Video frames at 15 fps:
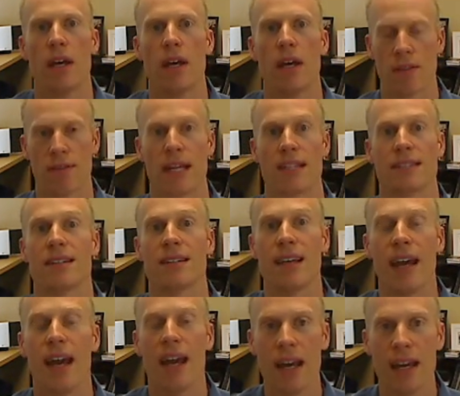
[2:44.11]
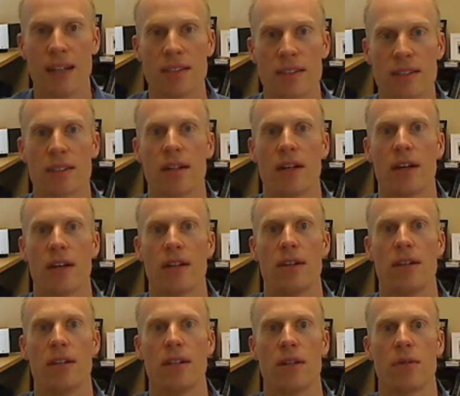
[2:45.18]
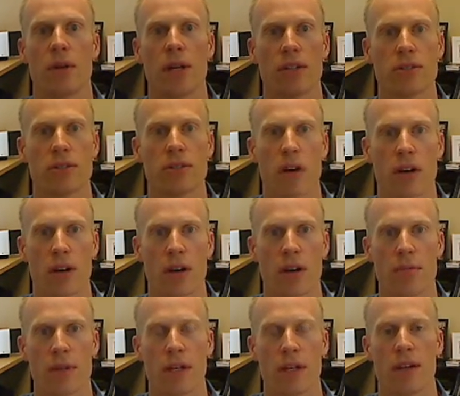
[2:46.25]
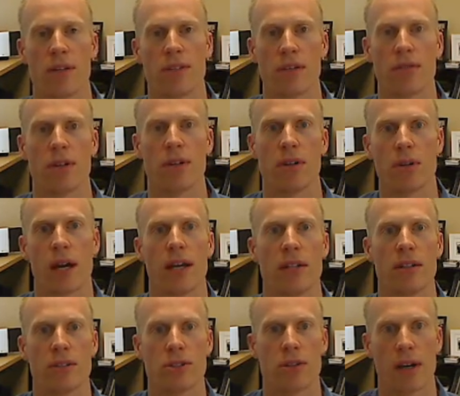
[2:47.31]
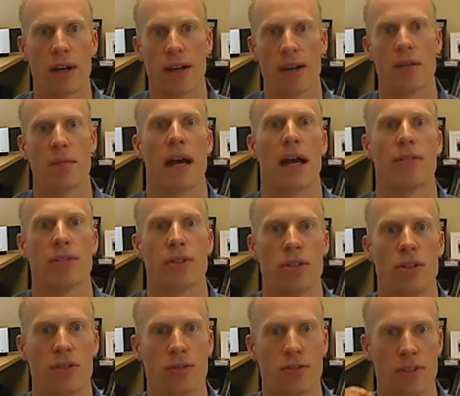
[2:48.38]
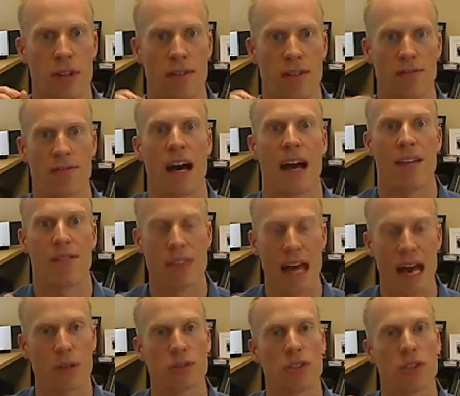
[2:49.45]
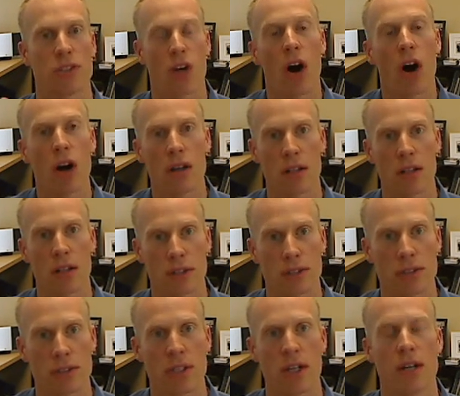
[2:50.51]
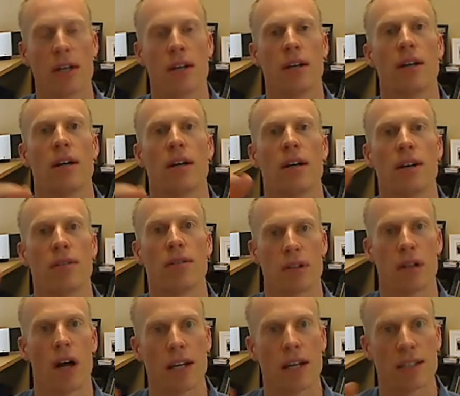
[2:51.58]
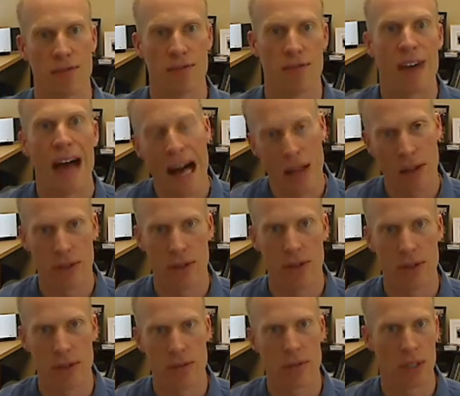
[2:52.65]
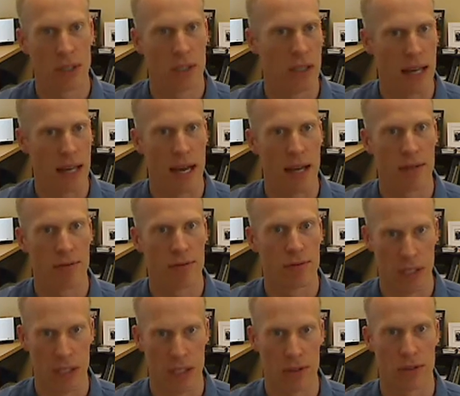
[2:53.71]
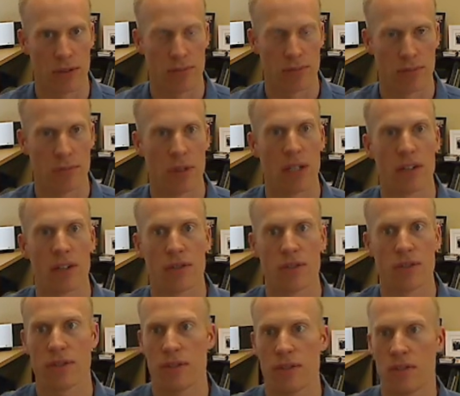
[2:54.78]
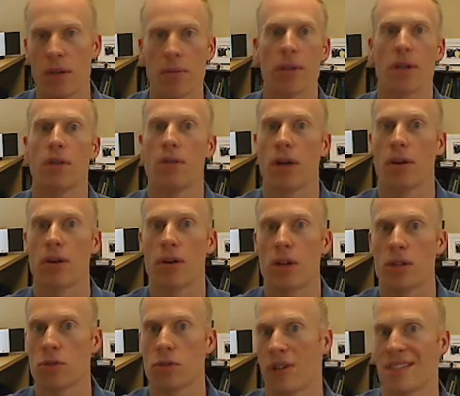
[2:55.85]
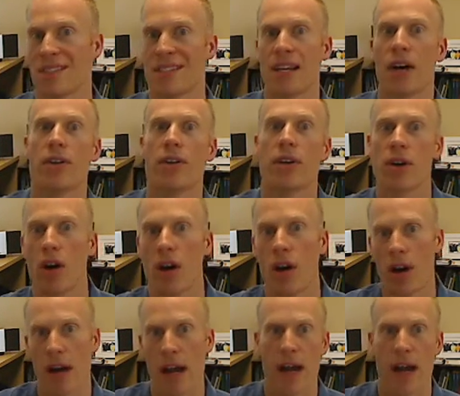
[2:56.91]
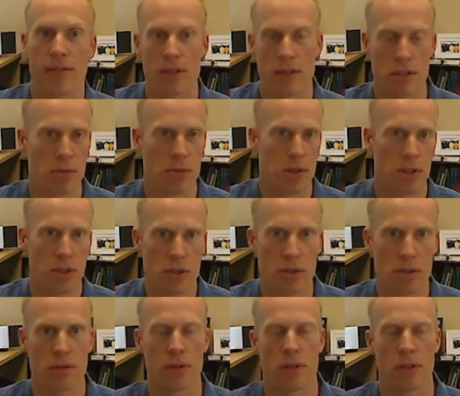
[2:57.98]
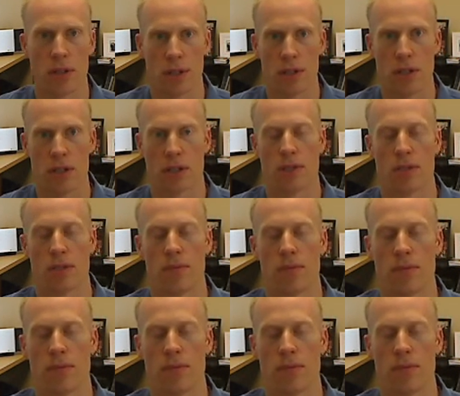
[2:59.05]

If that's the case, the rental car company has every right to try and come after you for that $5,000 of lost value in that vehicle, because typically rental cars want to sell the car after it's been used for a year or two.